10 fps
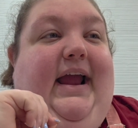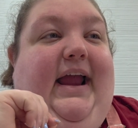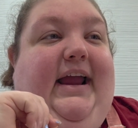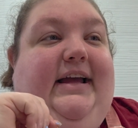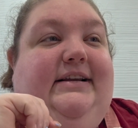
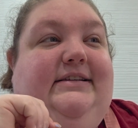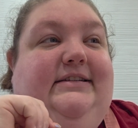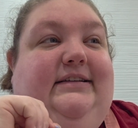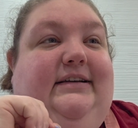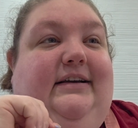
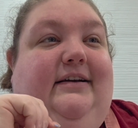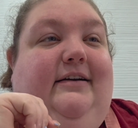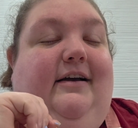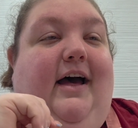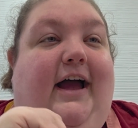And
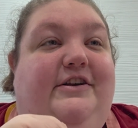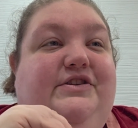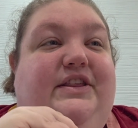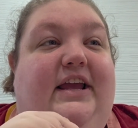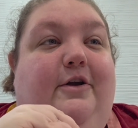I
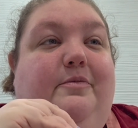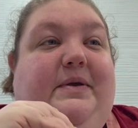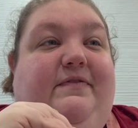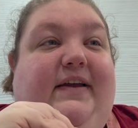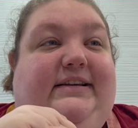just think it would
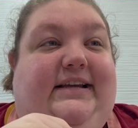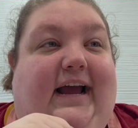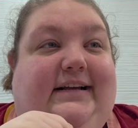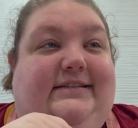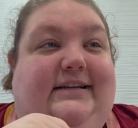be
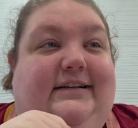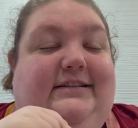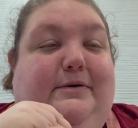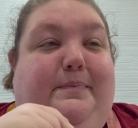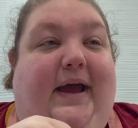
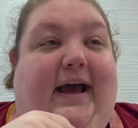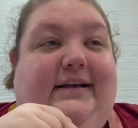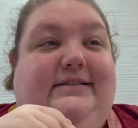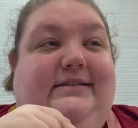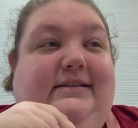fantastic to
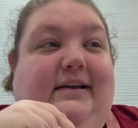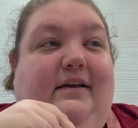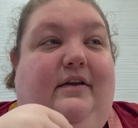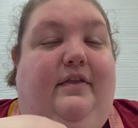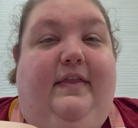pass
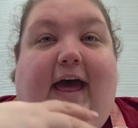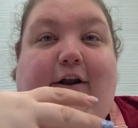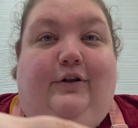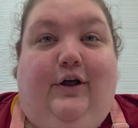that